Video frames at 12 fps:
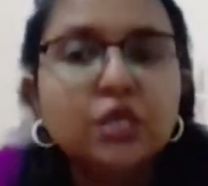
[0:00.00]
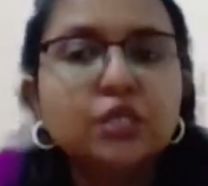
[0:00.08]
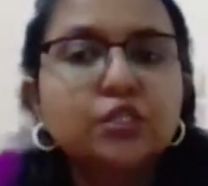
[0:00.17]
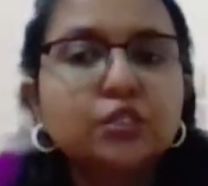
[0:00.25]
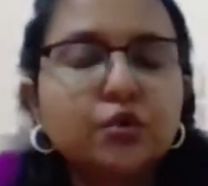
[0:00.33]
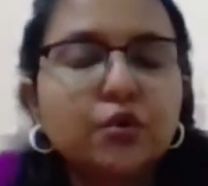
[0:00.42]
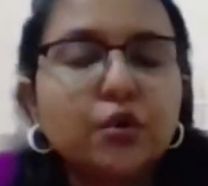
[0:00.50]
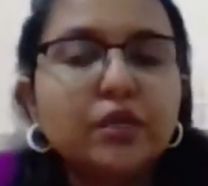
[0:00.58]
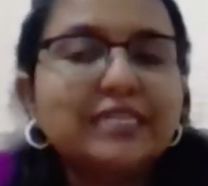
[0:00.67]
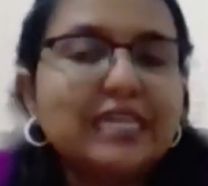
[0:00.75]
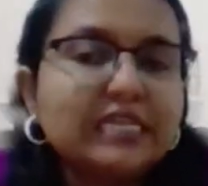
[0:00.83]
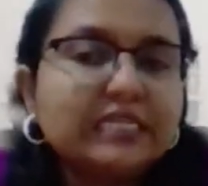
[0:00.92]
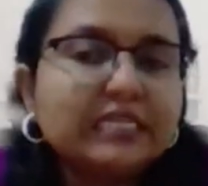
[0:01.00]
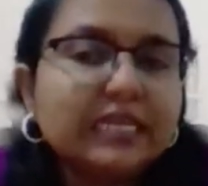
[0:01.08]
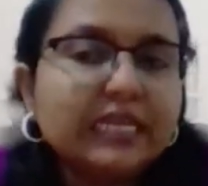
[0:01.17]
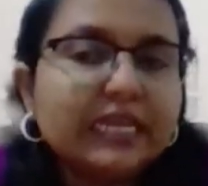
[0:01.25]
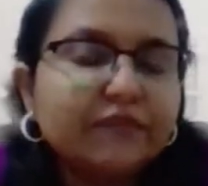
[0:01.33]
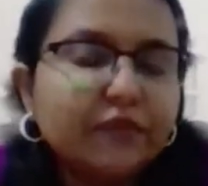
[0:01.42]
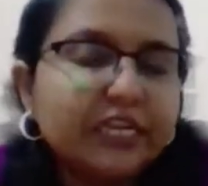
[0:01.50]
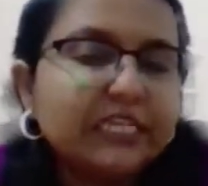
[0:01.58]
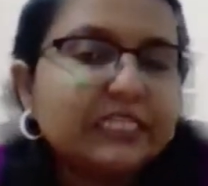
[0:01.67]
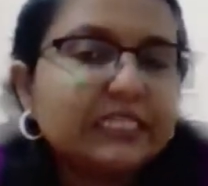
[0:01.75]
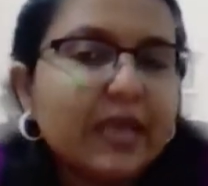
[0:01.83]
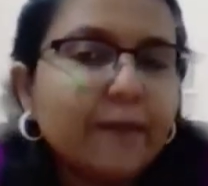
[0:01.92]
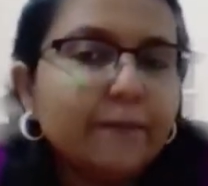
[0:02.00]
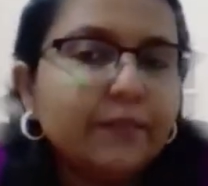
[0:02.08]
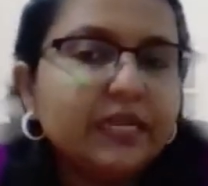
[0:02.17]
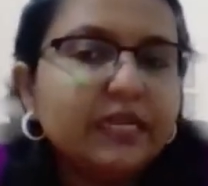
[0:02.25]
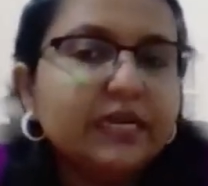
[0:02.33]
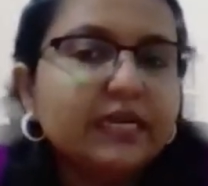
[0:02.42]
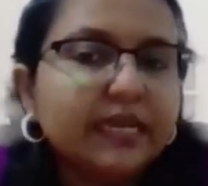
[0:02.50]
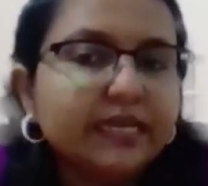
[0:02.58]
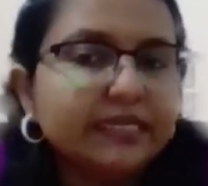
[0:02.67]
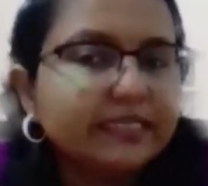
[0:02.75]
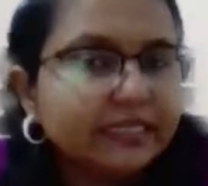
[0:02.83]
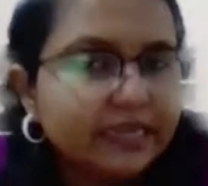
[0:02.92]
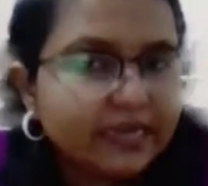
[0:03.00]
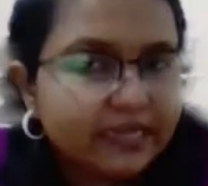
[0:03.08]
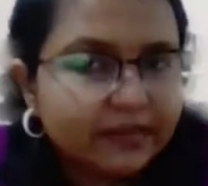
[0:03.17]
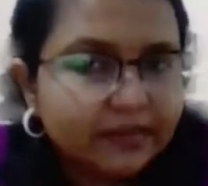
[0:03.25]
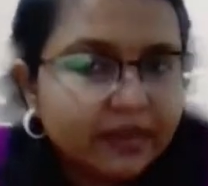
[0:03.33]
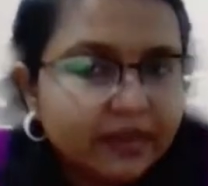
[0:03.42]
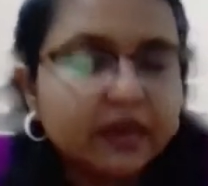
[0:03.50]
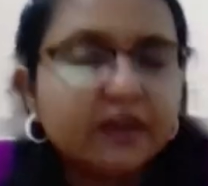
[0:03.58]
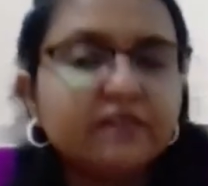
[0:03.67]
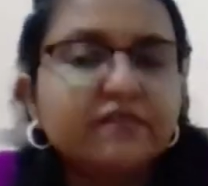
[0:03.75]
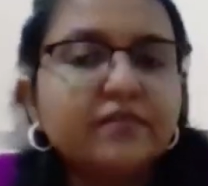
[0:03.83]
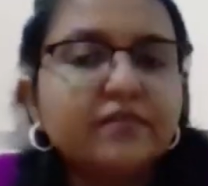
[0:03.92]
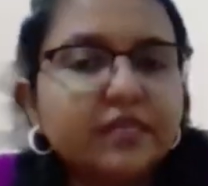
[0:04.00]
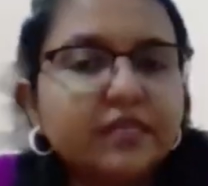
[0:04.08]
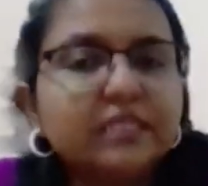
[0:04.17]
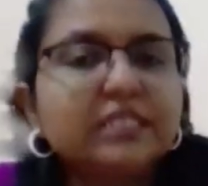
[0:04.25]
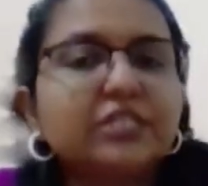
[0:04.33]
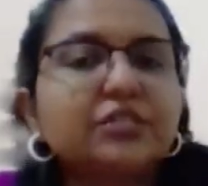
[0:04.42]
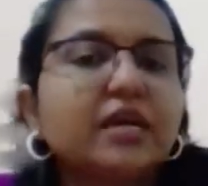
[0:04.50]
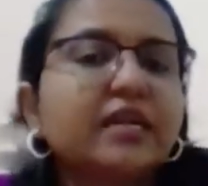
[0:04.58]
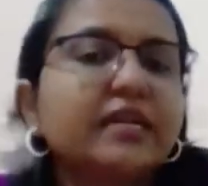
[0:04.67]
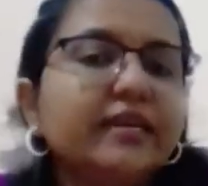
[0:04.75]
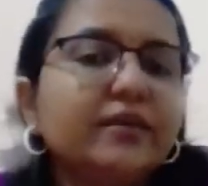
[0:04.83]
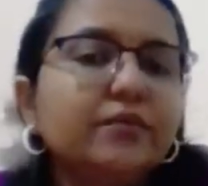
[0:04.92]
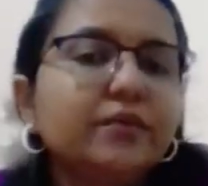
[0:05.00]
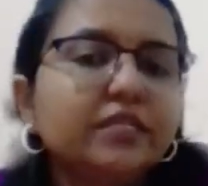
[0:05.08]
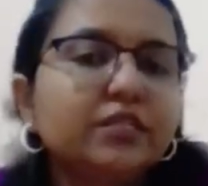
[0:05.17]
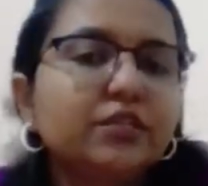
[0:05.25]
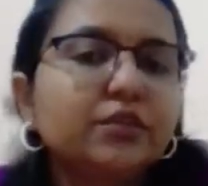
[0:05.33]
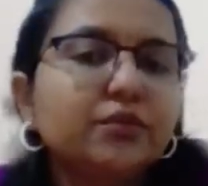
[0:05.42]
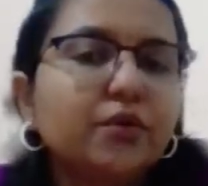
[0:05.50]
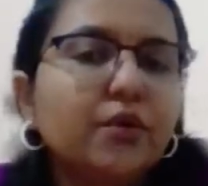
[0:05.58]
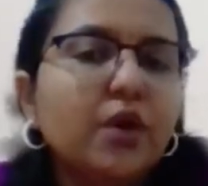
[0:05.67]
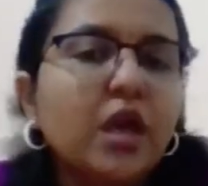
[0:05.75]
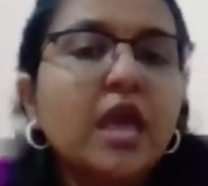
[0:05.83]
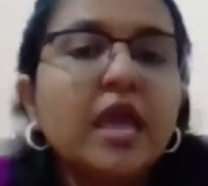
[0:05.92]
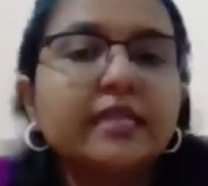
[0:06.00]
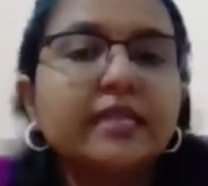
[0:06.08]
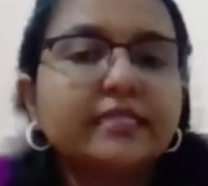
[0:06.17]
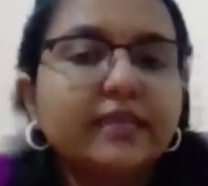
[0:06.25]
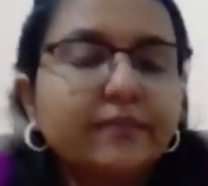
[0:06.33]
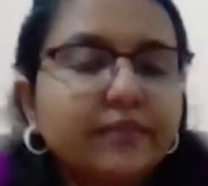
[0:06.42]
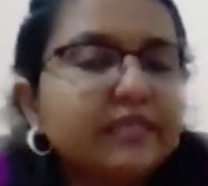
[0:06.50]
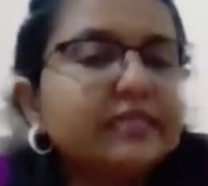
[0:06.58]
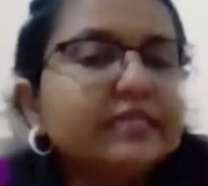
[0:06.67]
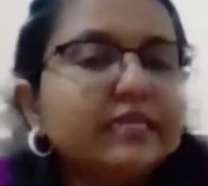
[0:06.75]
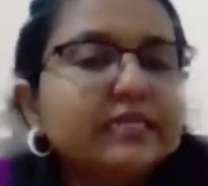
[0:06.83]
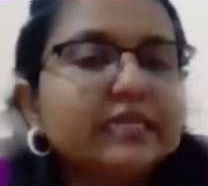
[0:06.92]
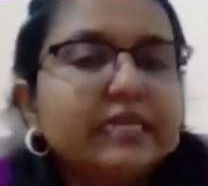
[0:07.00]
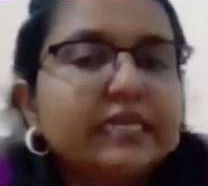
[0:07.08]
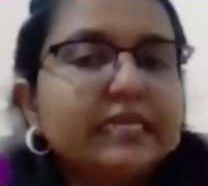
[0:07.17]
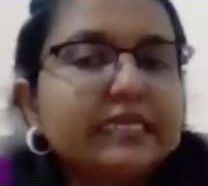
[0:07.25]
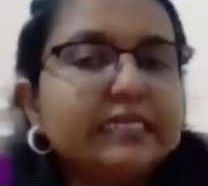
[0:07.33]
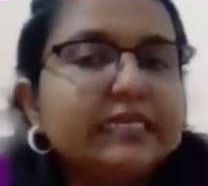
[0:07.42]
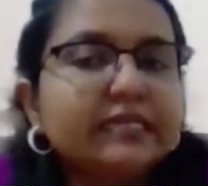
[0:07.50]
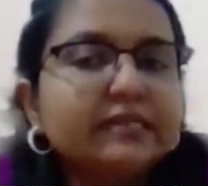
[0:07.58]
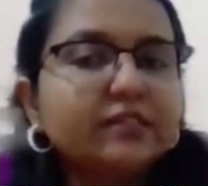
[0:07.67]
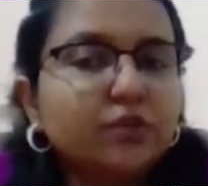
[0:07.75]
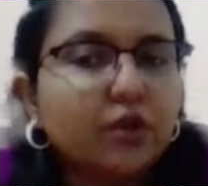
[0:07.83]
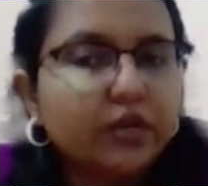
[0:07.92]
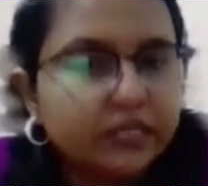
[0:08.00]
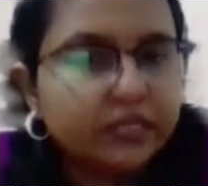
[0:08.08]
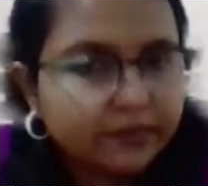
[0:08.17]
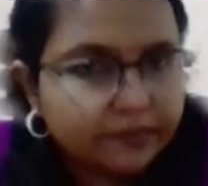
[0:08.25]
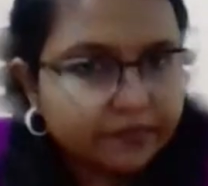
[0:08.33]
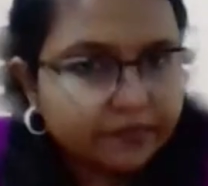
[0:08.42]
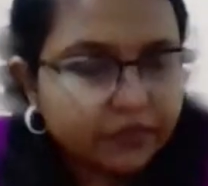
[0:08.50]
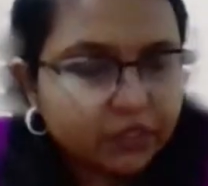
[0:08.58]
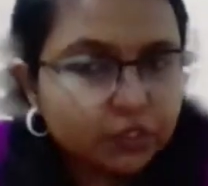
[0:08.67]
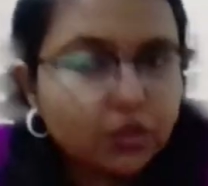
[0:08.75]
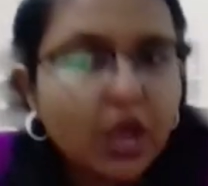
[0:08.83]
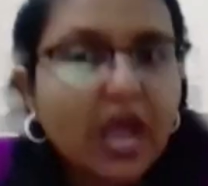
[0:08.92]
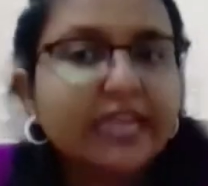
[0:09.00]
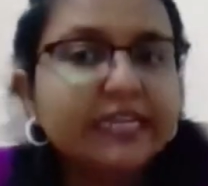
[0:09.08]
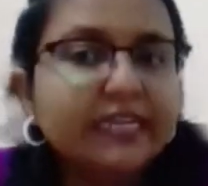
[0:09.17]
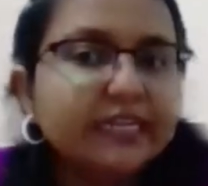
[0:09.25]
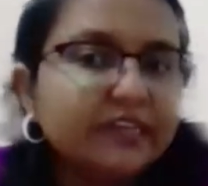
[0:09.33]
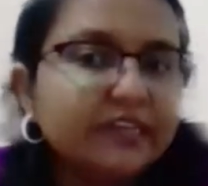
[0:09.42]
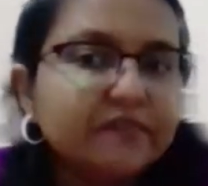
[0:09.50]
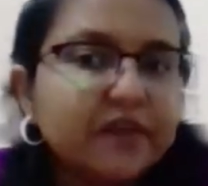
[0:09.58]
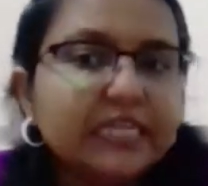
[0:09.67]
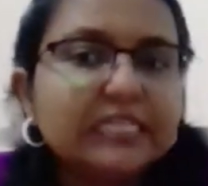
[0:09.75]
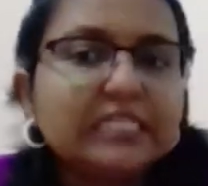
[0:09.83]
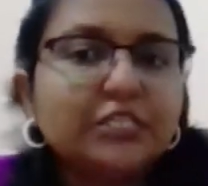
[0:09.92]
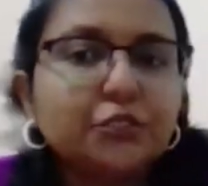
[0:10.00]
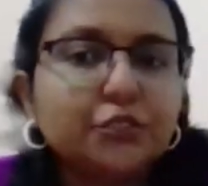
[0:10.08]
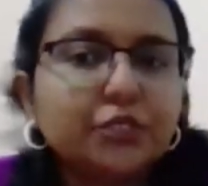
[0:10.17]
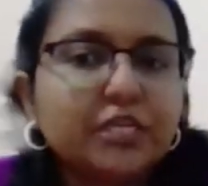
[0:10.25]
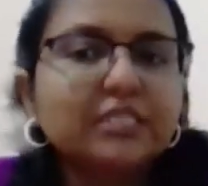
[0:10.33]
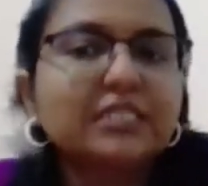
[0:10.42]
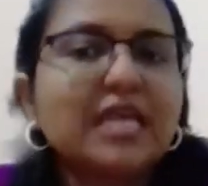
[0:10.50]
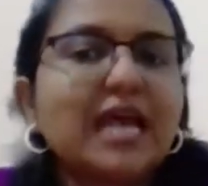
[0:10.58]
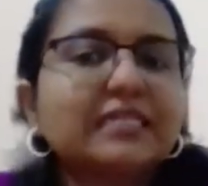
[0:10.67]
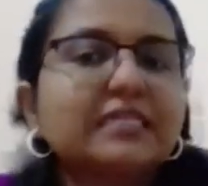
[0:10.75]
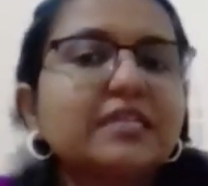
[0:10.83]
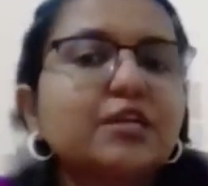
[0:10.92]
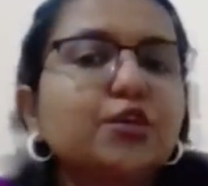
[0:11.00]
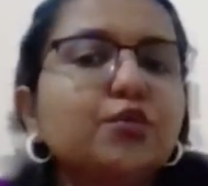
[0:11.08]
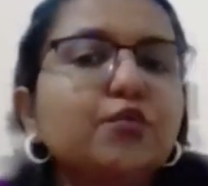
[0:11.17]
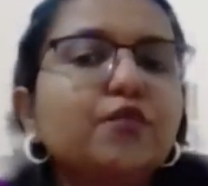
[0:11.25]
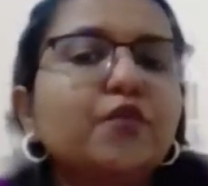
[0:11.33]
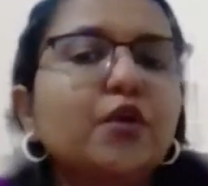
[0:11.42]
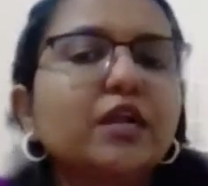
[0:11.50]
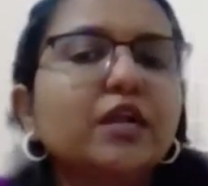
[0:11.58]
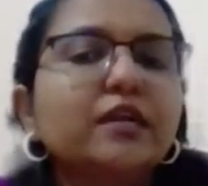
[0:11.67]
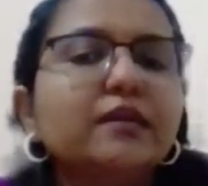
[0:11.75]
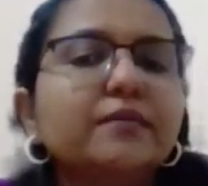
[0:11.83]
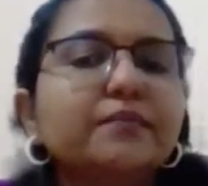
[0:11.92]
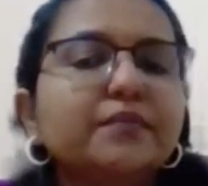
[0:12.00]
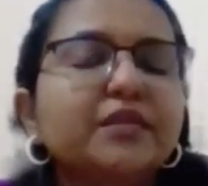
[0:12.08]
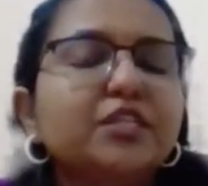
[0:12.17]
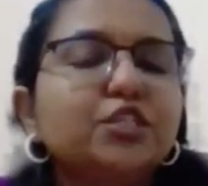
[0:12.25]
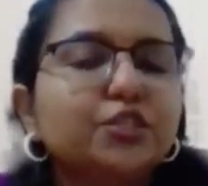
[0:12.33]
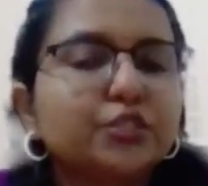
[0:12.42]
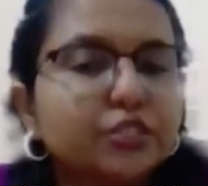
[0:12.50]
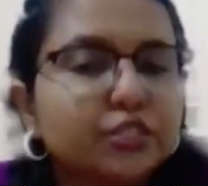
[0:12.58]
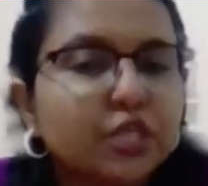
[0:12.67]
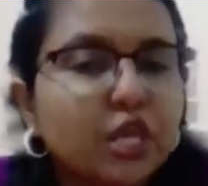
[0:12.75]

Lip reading: So there is a, for example, a case study. A woman struggling with, you know, debilitating eating disorder. So identified stress as the cue for her binges.